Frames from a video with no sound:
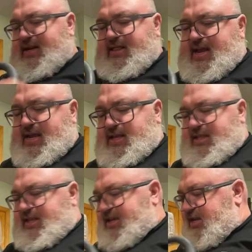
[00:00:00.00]
to let a
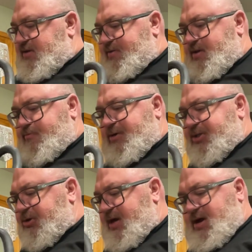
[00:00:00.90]
little bit of
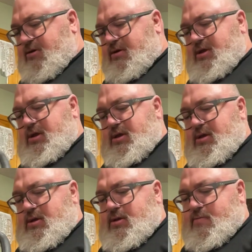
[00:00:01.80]
pressure out,
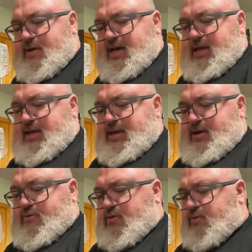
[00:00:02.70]
but
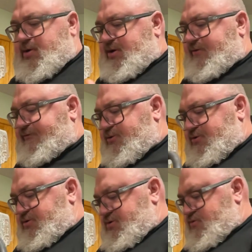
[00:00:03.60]
it will work
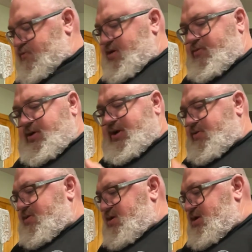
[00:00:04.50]
for what we're
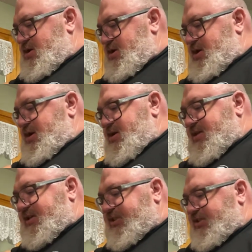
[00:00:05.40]
doing.
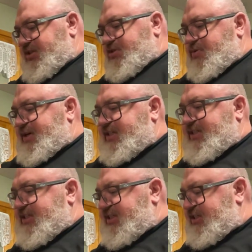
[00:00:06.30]
This is a
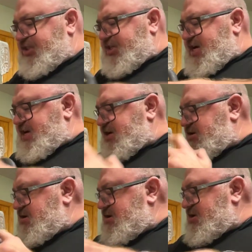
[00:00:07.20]
26-inch
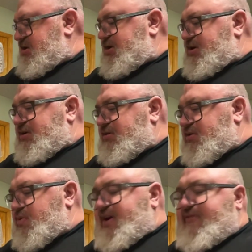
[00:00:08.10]
tire.
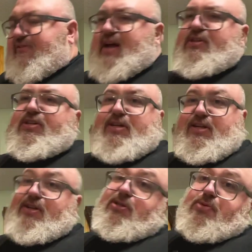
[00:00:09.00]
25s, you can
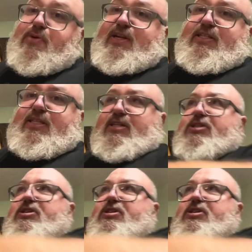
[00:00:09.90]
use 26,